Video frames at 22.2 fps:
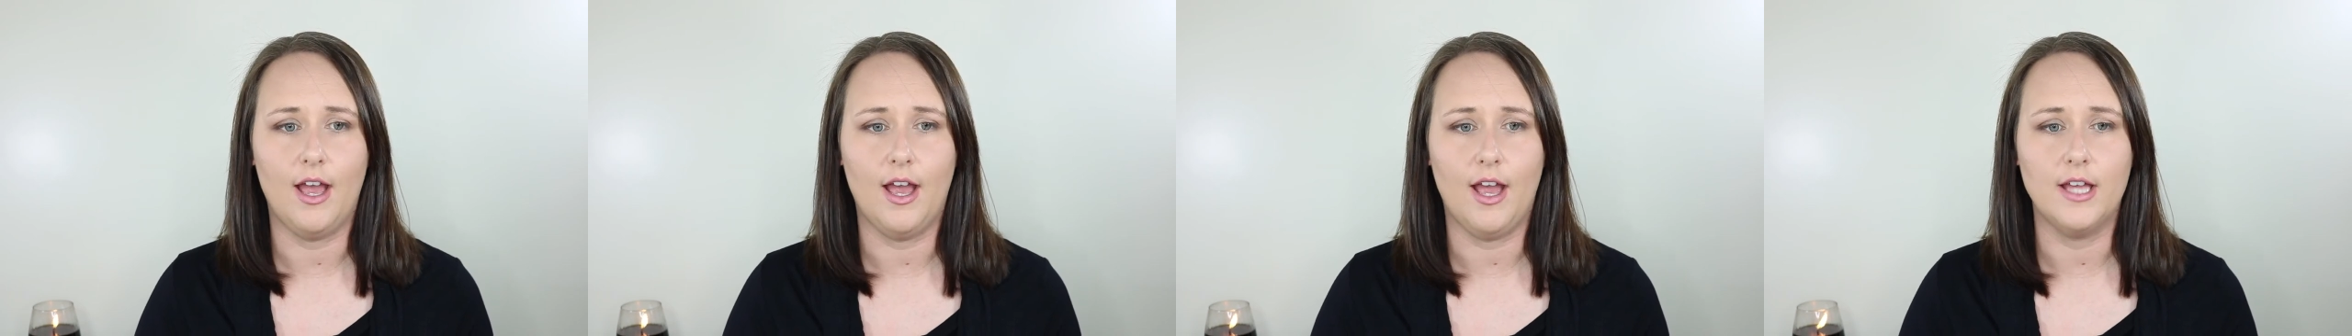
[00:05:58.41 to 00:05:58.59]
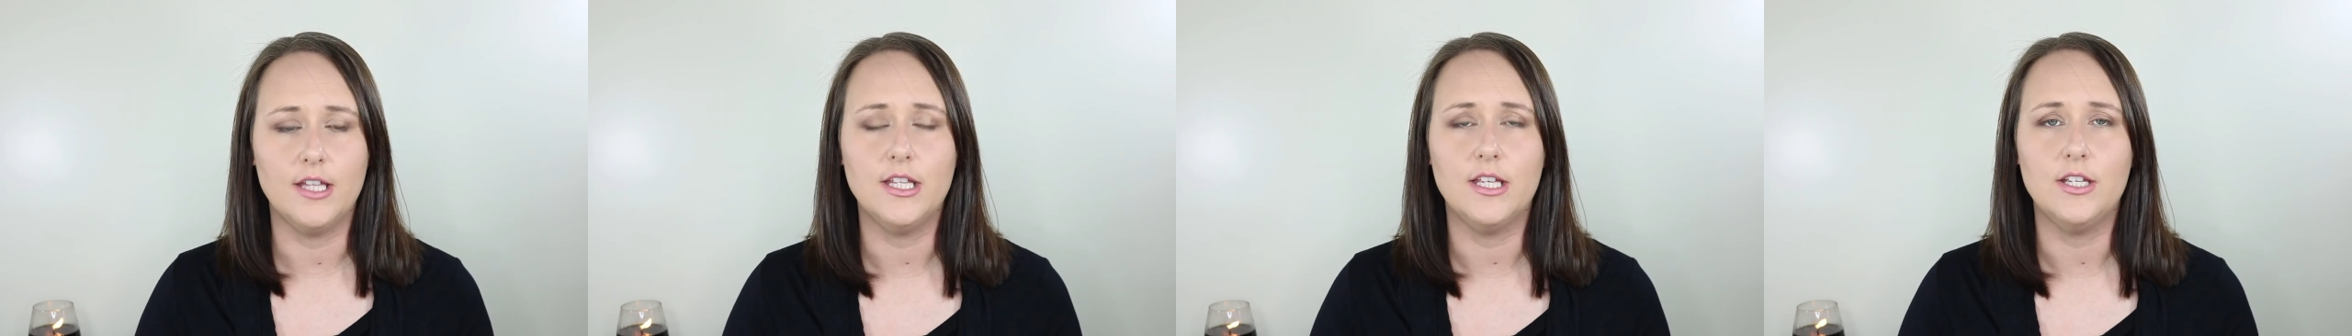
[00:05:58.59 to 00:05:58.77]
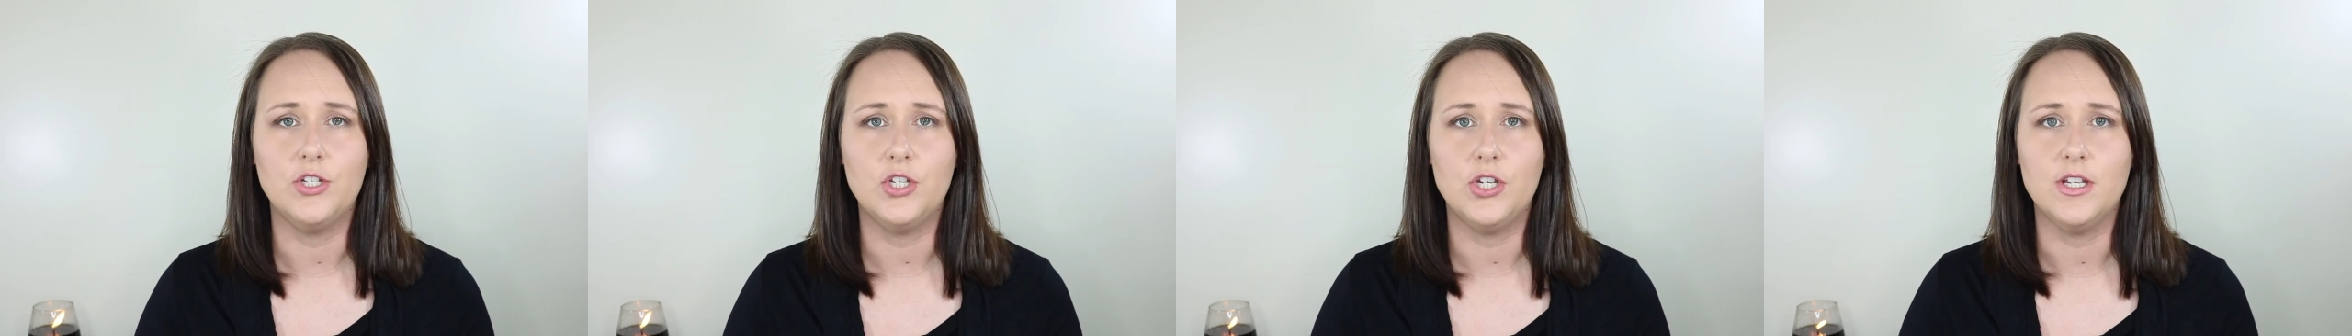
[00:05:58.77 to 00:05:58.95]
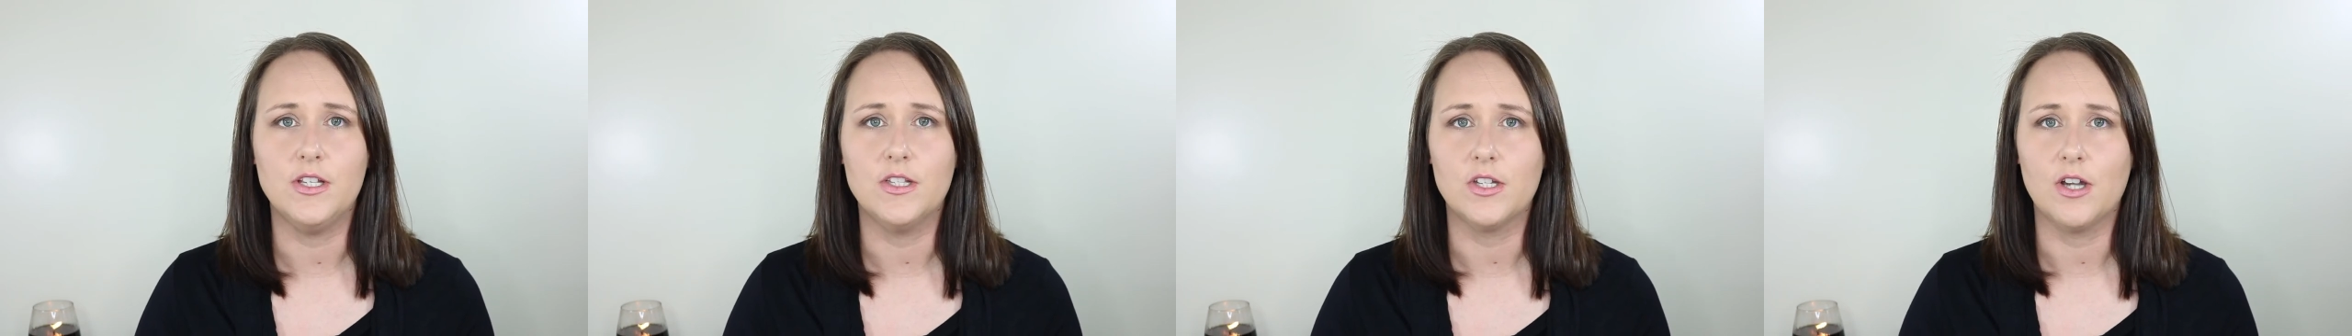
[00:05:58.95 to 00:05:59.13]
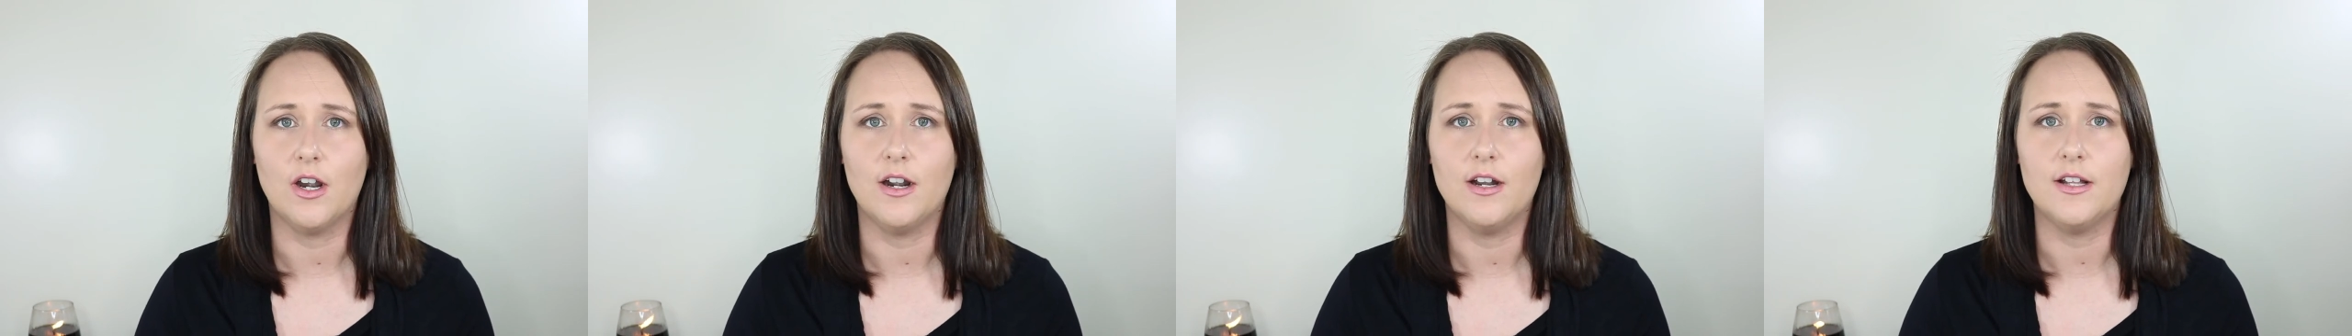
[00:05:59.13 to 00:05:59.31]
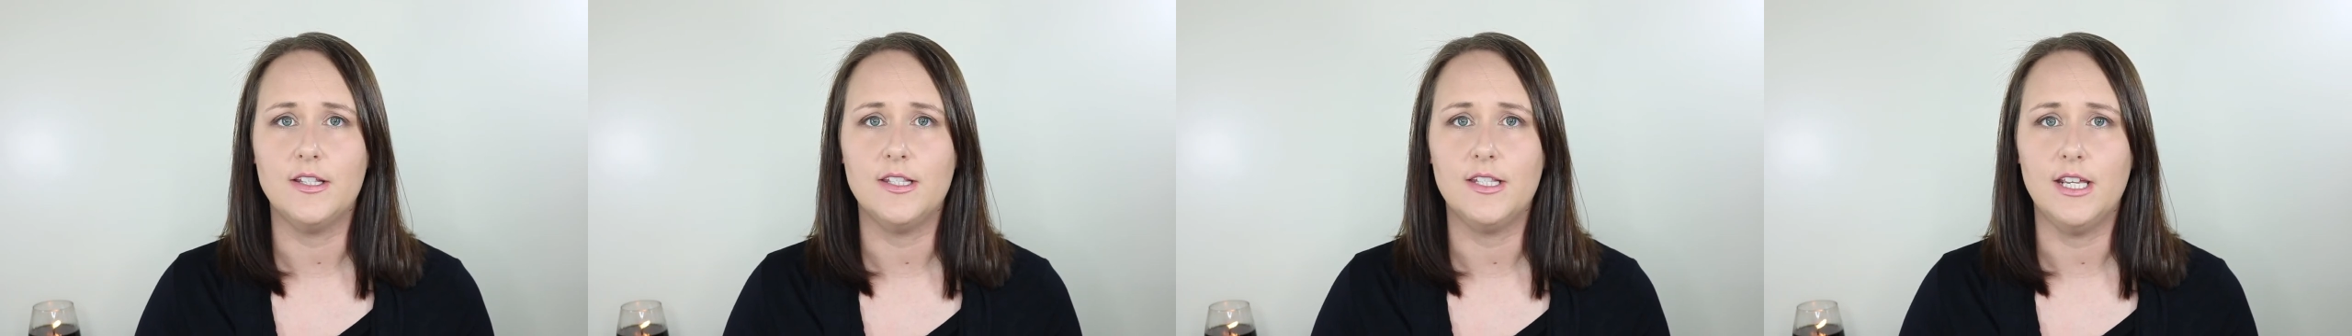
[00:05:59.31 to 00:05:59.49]
And then she
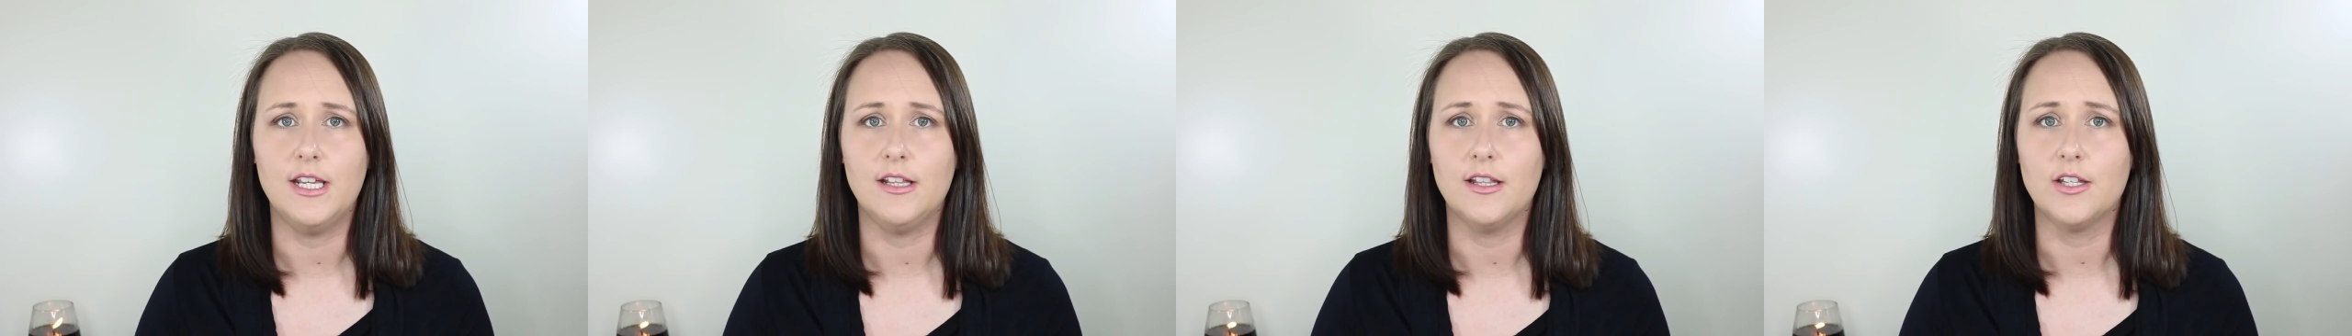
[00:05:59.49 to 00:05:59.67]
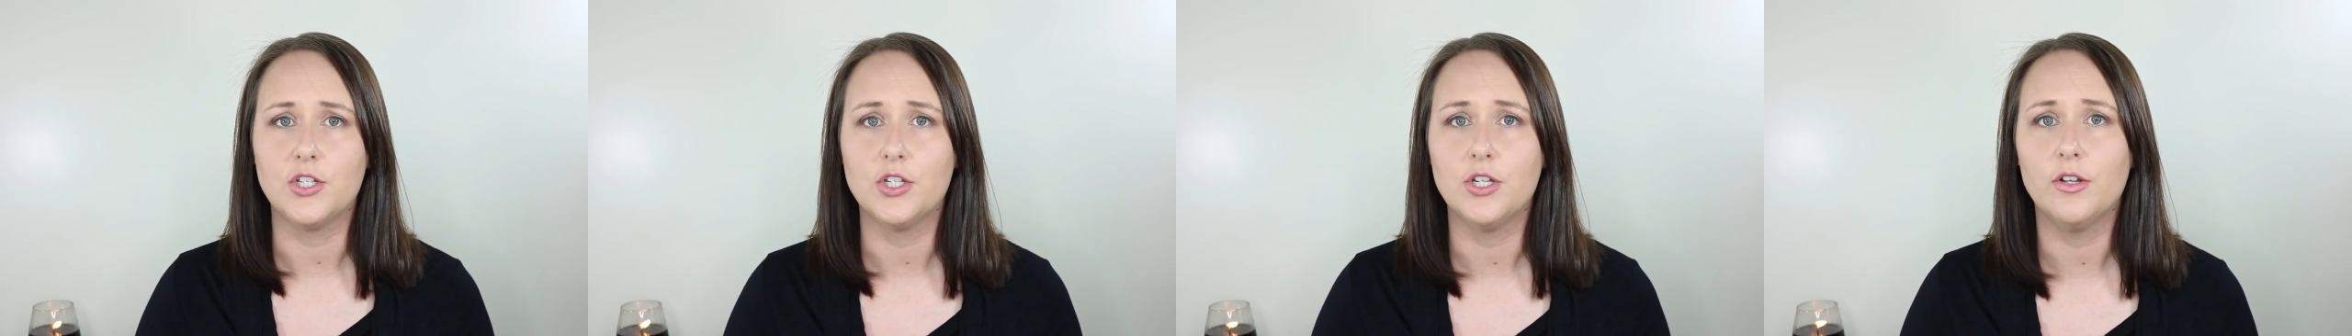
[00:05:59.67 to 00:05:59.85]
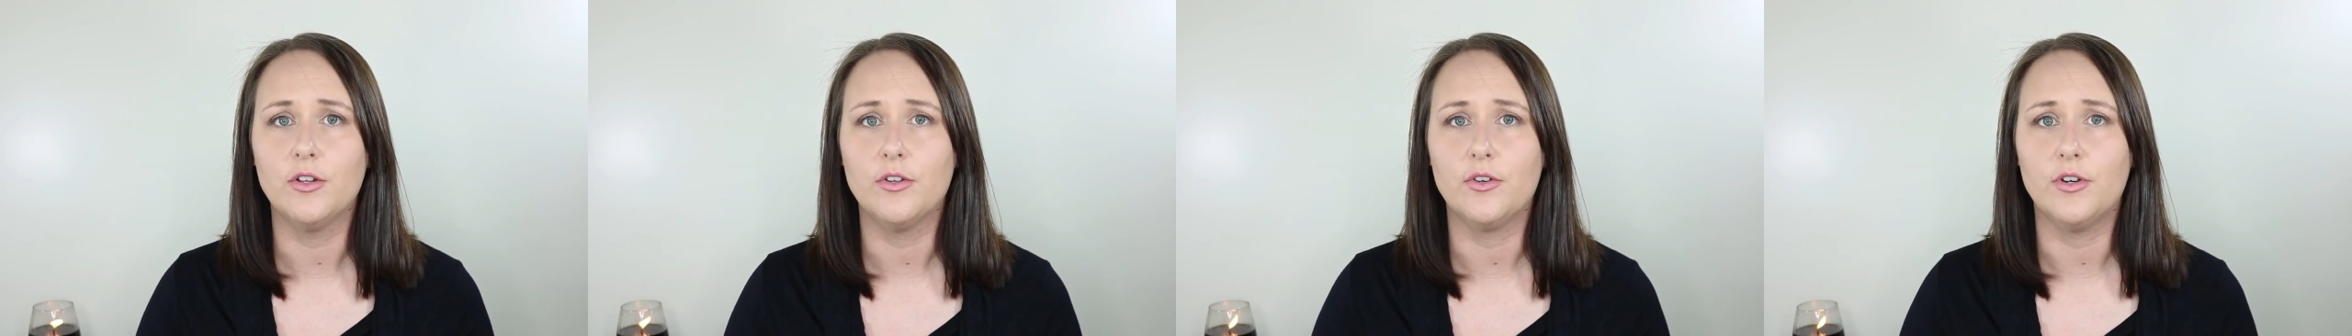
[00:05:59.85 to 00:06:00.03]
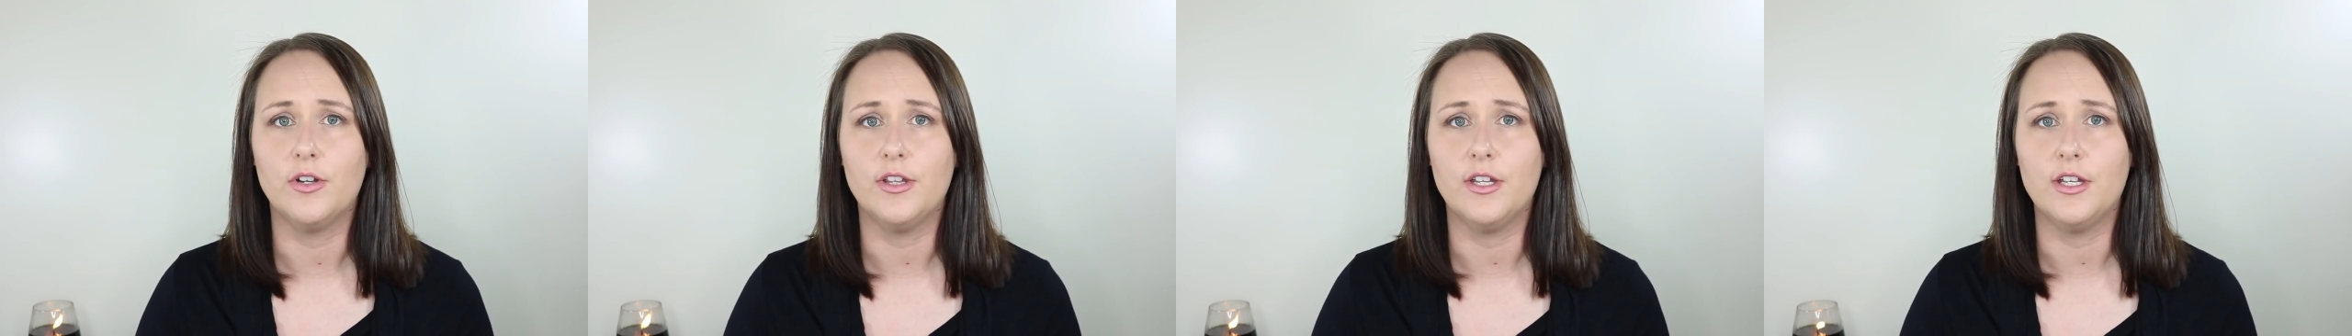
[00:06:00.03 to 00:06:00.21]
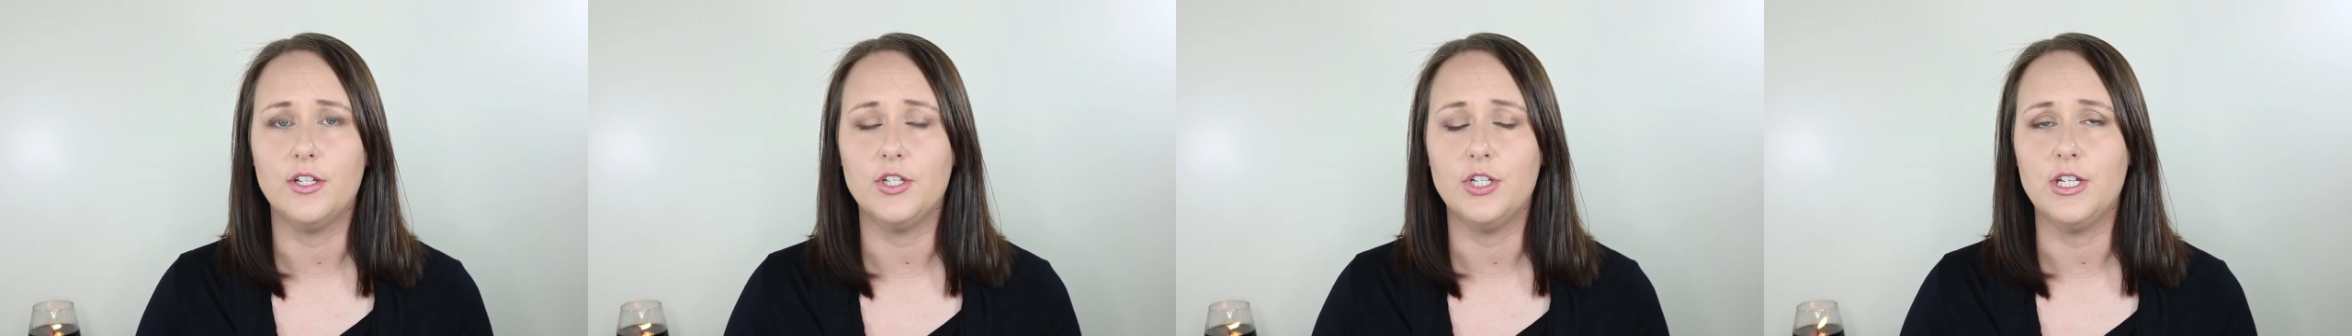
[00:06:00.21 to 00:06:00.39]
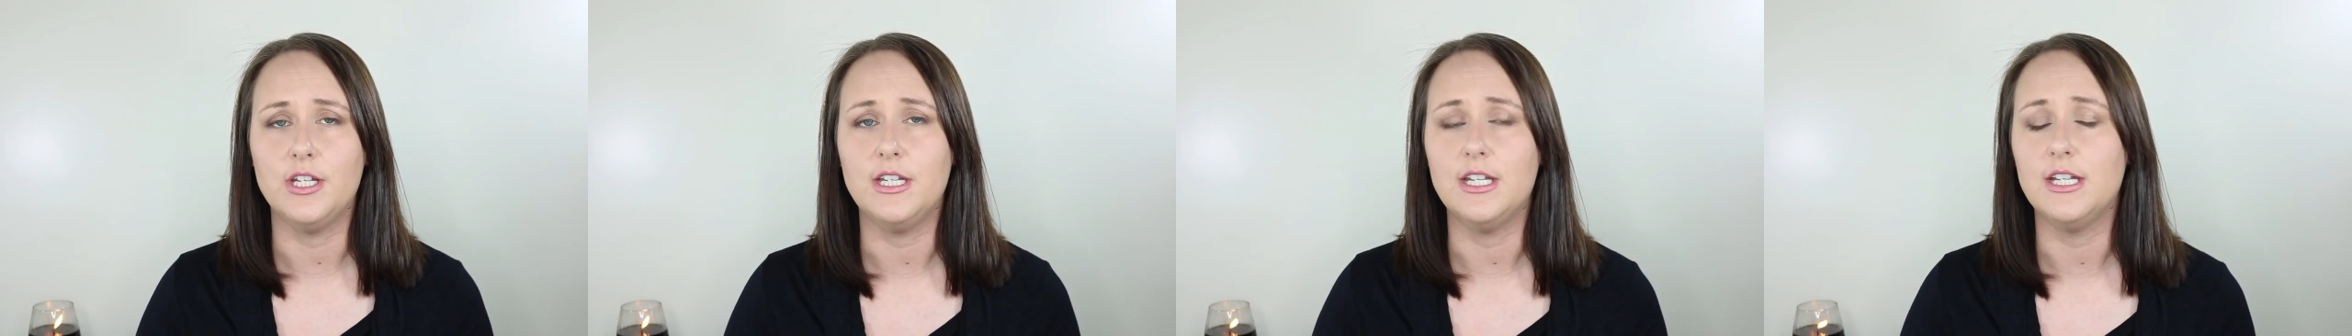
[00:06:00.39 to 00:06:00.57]
started seeing the children that
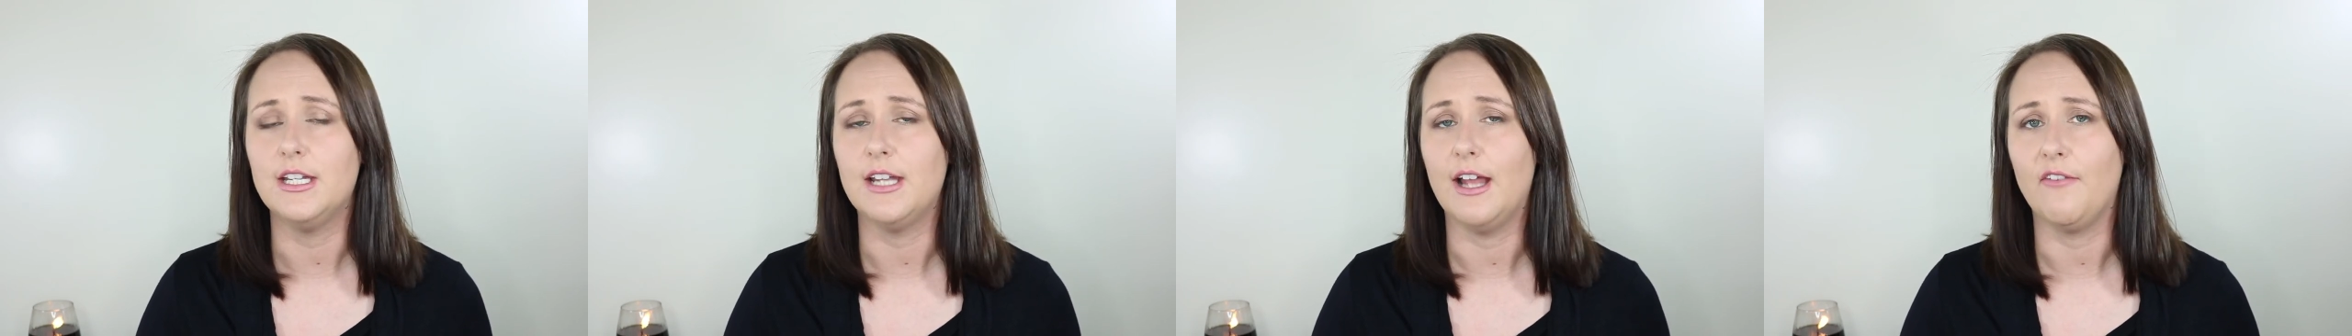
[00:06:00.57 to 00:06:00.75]
she didn't